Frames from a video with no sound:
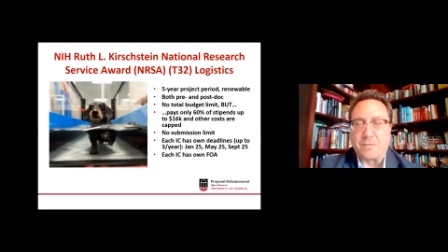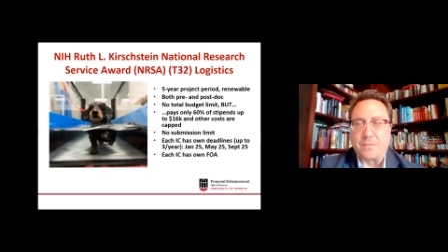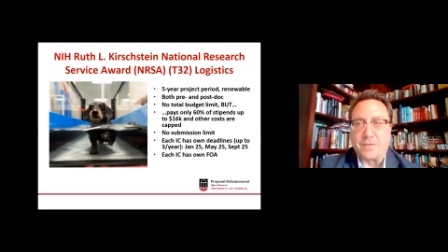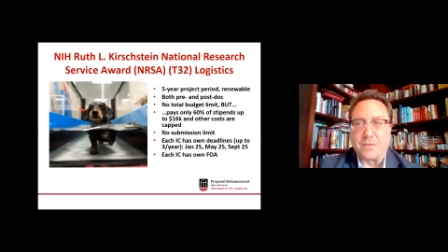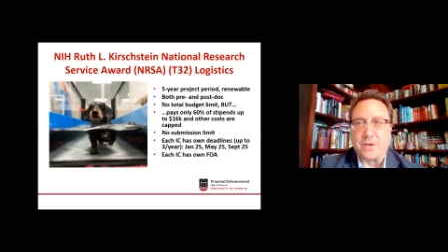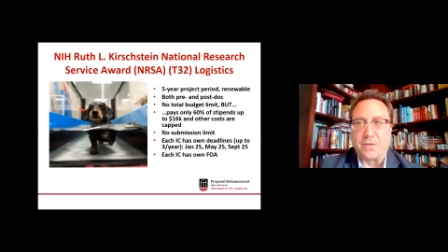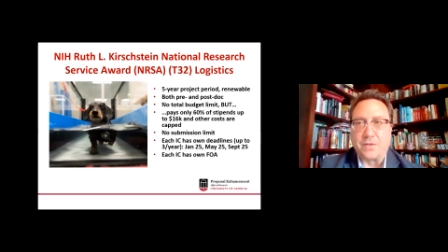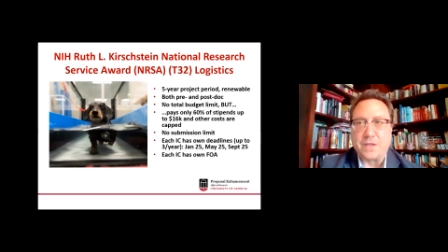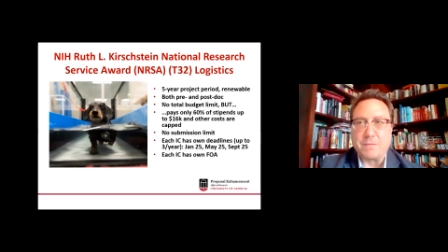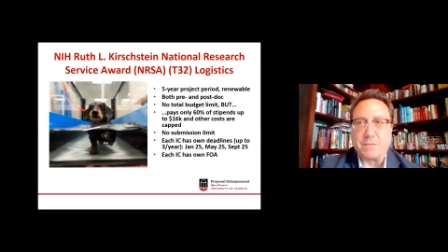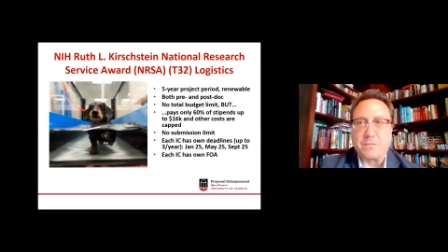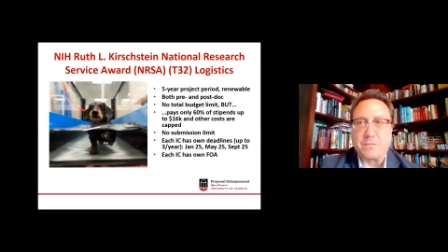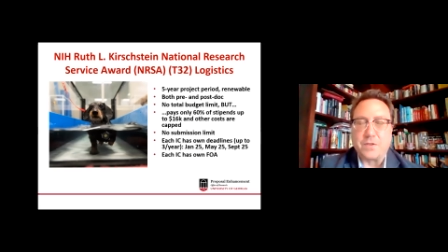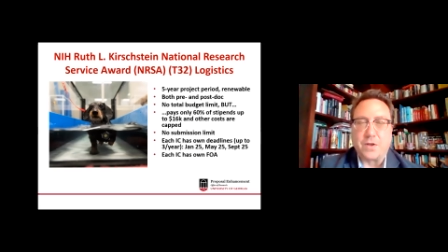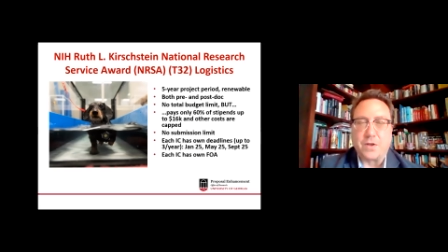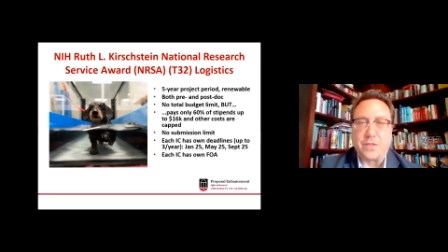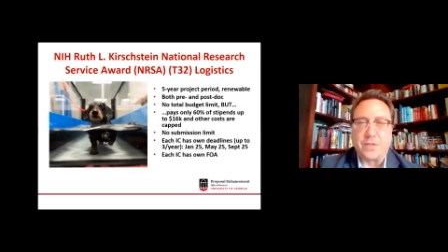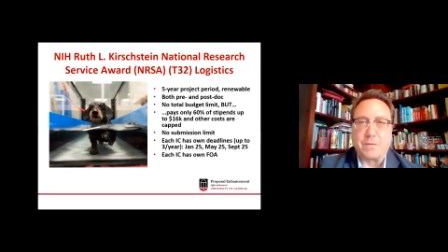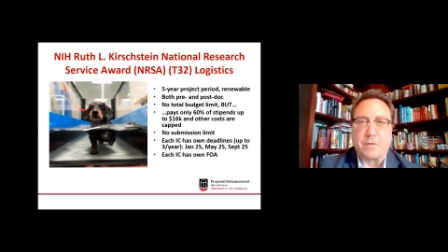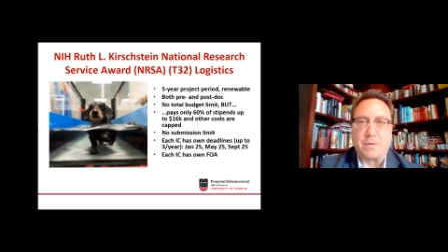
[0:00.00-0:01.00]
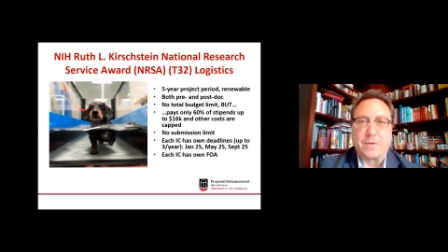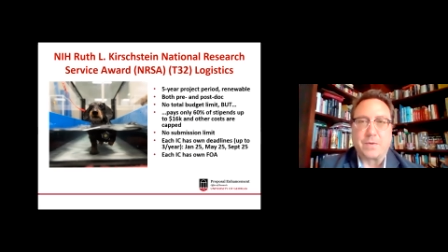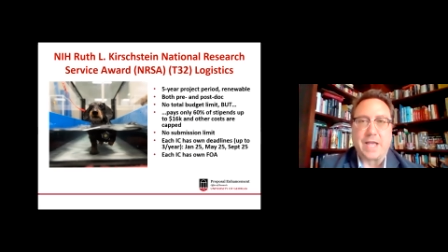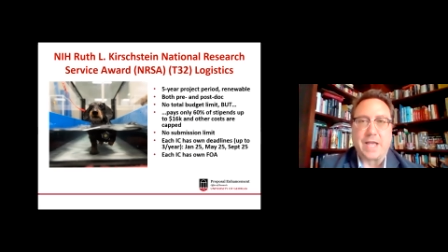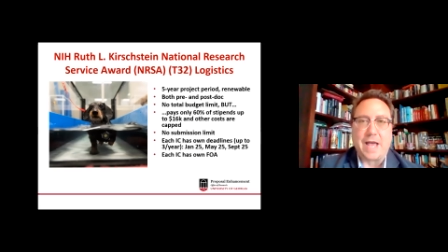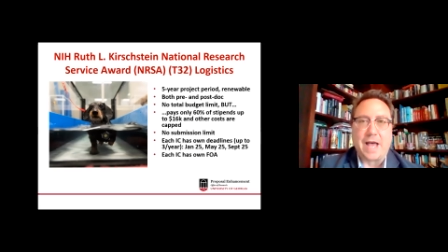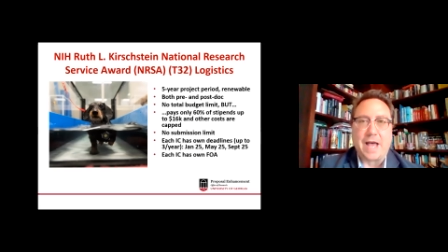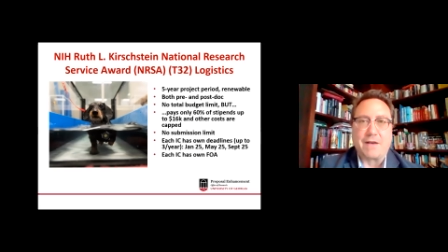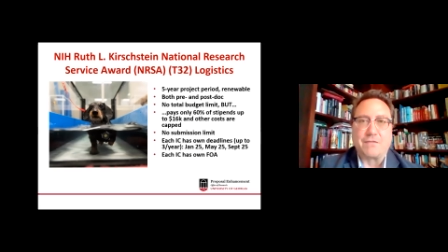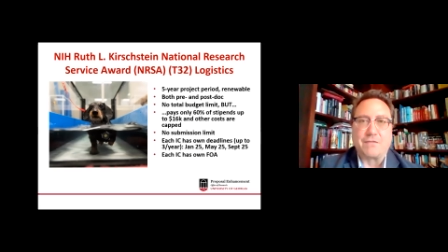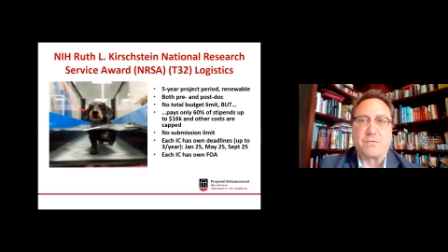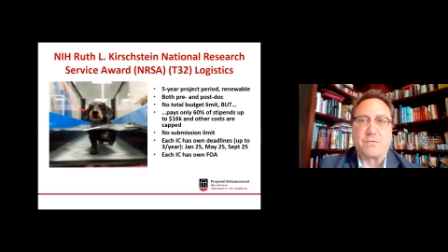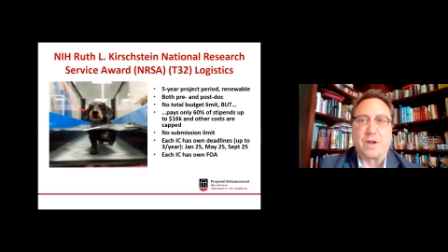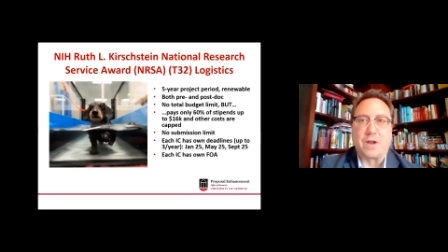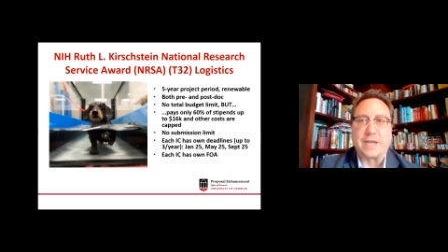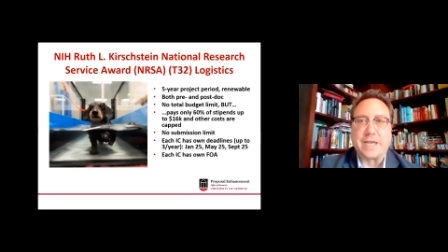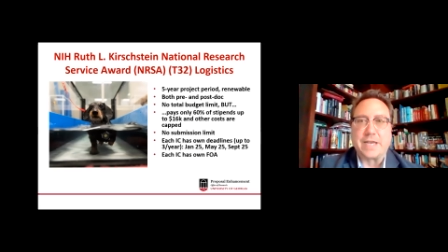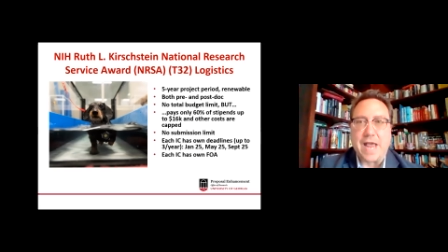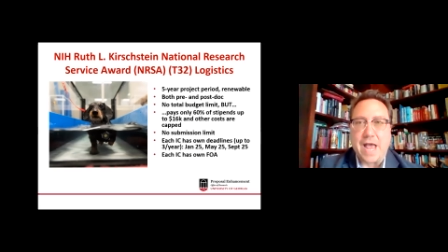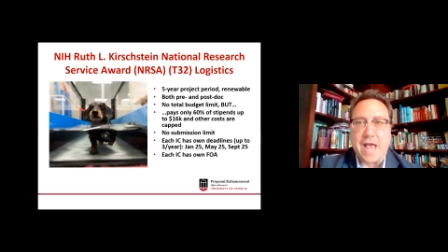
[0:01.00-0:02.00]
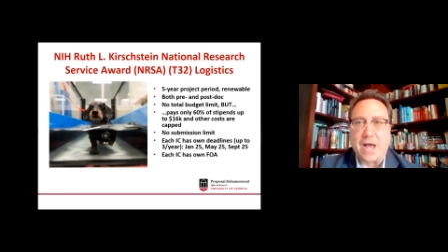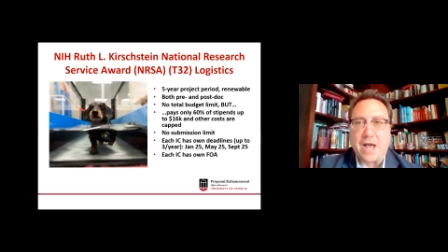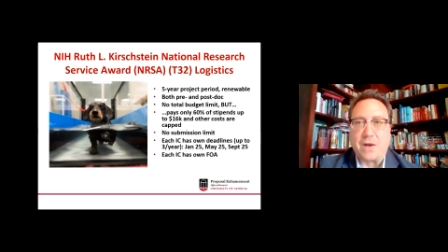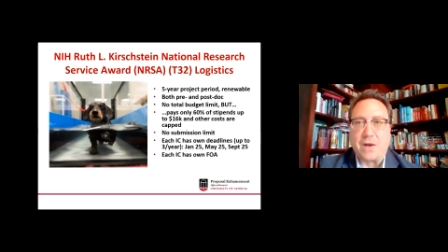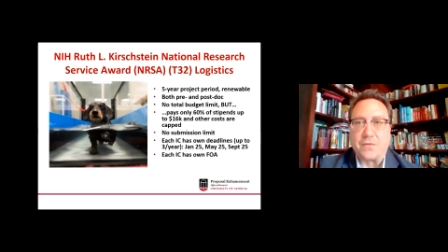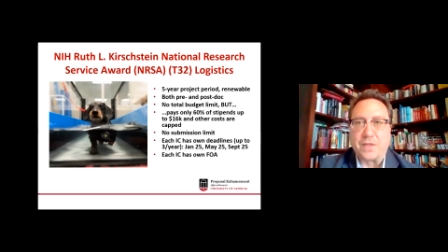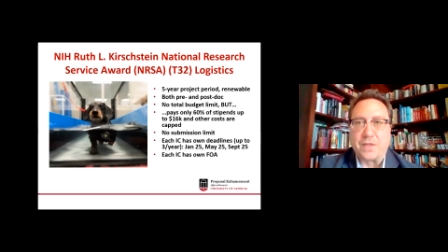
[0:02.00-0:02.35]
The only one we have right now